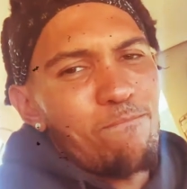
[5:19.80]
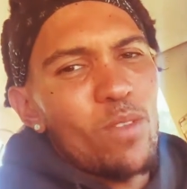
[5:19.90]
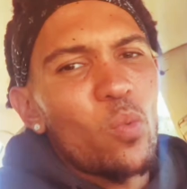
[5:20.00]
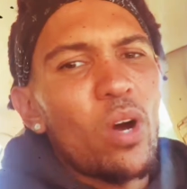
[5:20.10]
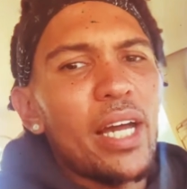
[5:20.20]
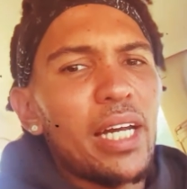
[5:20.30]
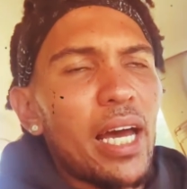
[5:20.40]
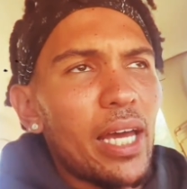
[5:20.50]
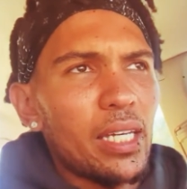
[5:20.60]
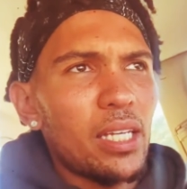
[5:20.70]
why
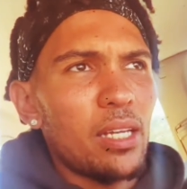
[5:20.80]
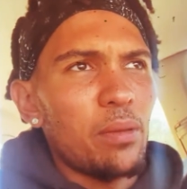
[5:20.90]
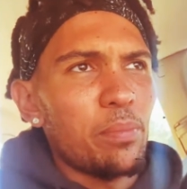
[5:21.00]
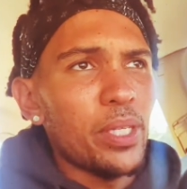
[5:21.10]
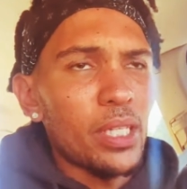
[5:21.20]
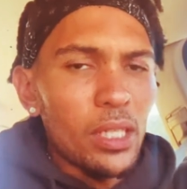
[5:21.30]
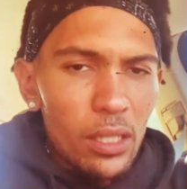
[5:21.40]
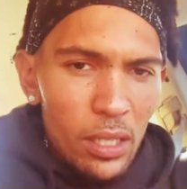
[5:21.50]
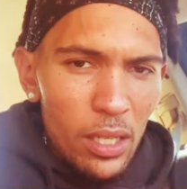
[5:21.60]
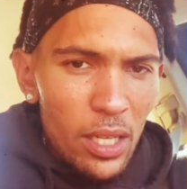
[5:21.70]
not be
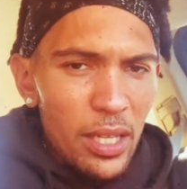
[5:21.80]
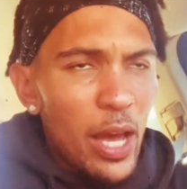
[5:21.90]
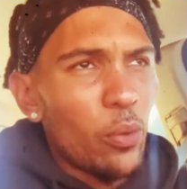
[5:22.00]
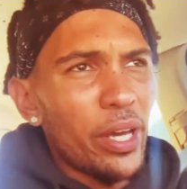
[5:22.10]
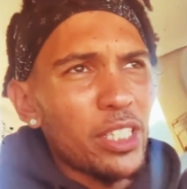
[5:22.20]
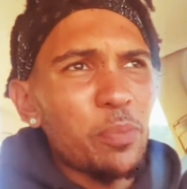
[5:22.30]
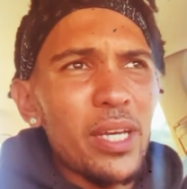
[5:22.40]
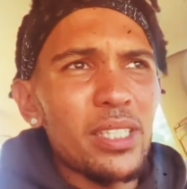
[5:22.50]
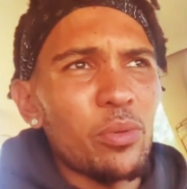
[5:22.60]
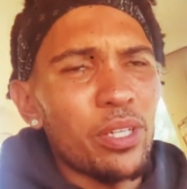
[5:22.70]
that way,
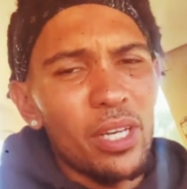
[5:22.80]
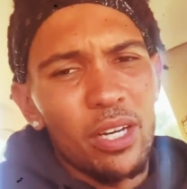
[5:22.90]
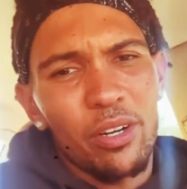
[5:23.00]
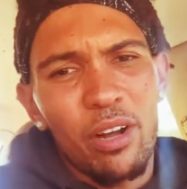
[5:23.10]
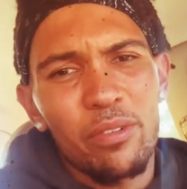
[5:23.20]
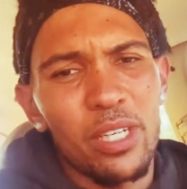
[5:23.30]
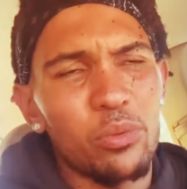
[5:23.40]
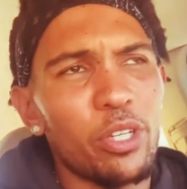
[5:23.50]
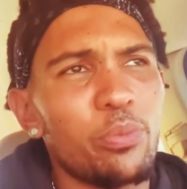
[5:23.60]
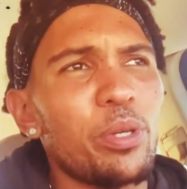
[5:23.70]
especially when in our conversation
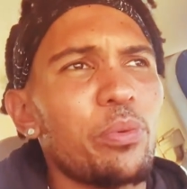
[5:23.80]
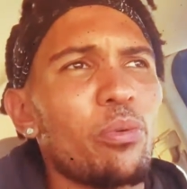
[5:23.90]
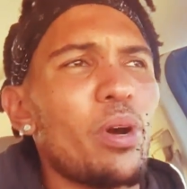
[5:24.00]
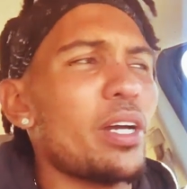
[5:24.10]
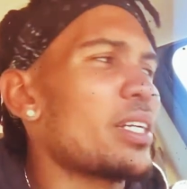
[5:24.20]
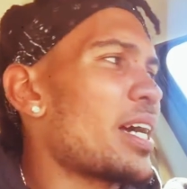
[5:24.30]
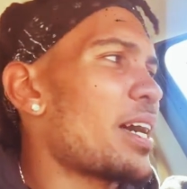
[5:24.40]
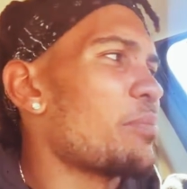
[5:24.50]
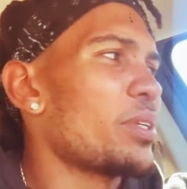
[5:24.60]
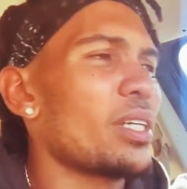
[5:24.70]
with other people? Why
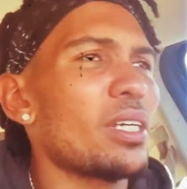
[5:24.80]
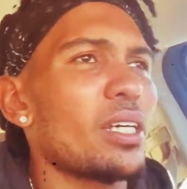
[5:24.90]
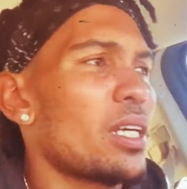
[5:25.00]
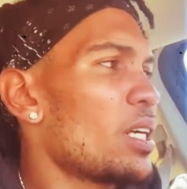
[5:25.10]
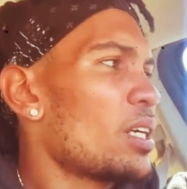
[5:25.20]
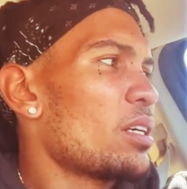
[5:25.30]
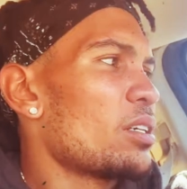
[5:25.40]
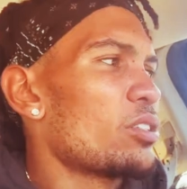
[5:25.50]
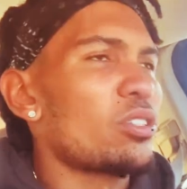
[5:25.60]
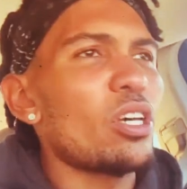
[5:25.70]
not be
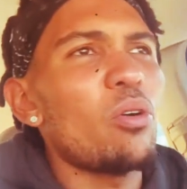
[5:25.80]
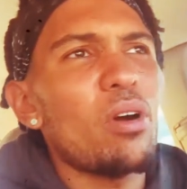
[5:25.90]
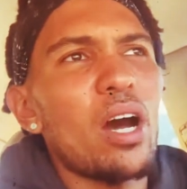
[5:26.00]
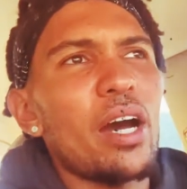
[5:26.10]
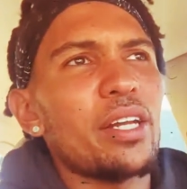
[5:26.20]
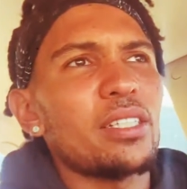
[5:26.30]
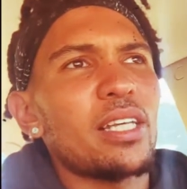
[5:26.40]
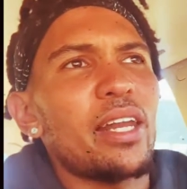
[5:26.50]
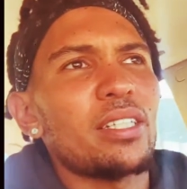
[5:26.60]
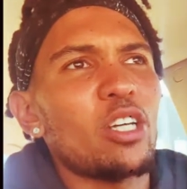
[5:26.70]
so honest
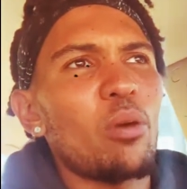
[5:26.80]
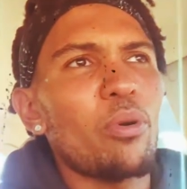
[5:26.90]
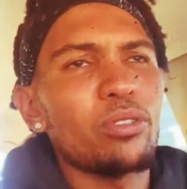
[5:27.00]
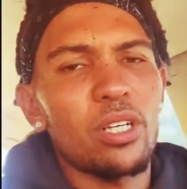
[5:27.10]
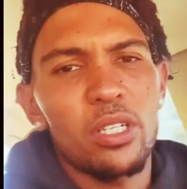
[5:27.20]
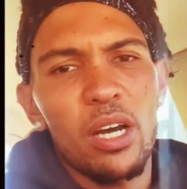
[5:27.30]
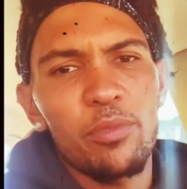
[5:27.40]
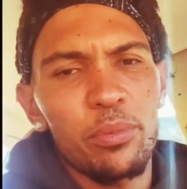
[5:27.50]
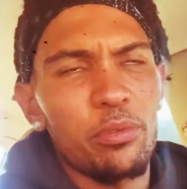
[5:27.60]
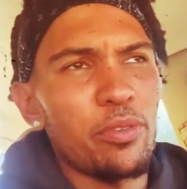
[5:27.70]
that it's almost
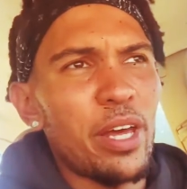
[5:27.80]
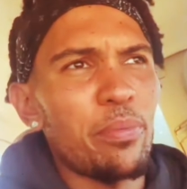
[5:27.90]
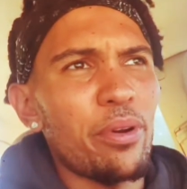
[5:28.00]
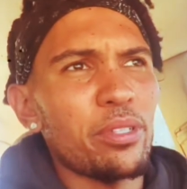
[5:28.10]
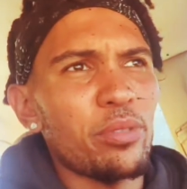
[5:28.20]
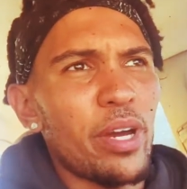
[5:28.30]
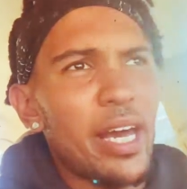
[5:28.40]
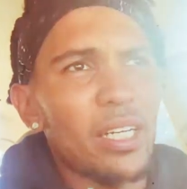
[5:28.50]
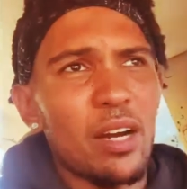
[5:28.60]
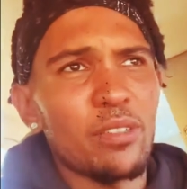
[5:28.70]
uncomfortable for that person, right? I
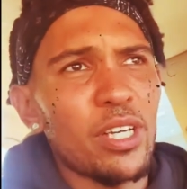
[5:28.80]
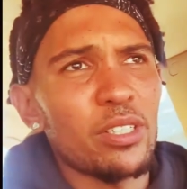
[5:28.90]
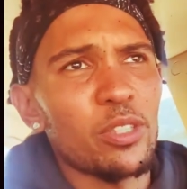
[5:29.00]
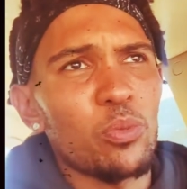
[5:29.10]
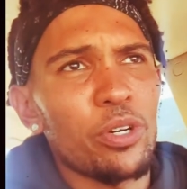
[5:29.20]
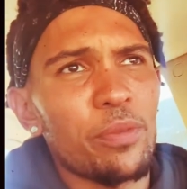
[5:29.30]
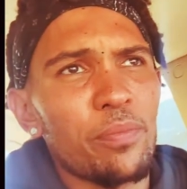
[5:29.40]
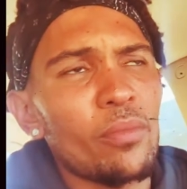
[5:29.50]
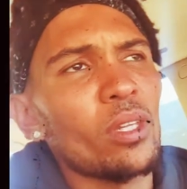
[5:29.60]
had a conversation this morning